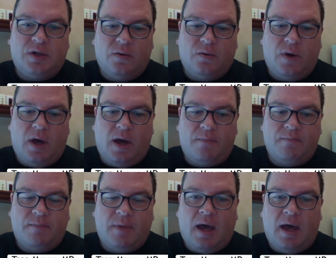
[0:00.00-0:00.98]
So,
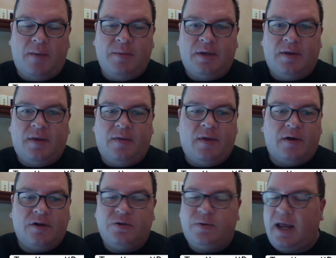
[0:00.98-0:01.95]
I mean, they
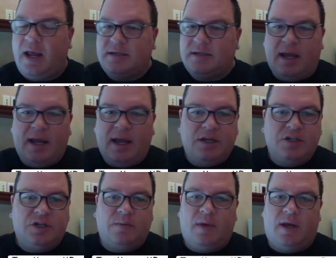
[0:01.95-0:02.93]
are doing
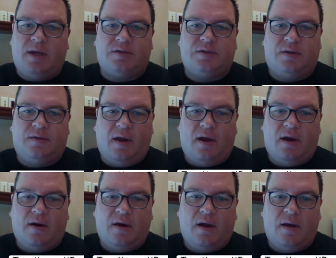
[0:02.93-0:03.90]
anti-aging medicine
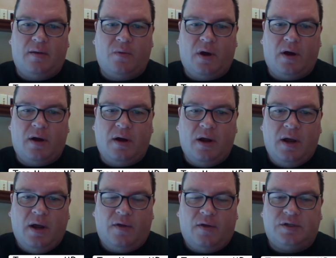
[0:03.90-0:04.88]
there, where
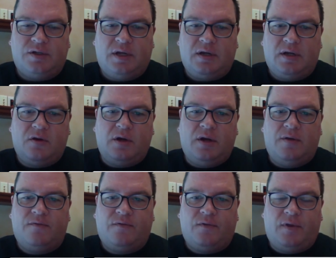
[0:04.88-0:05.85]
they're seeing
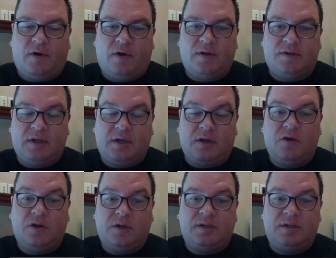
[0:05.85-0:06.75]
they're seeing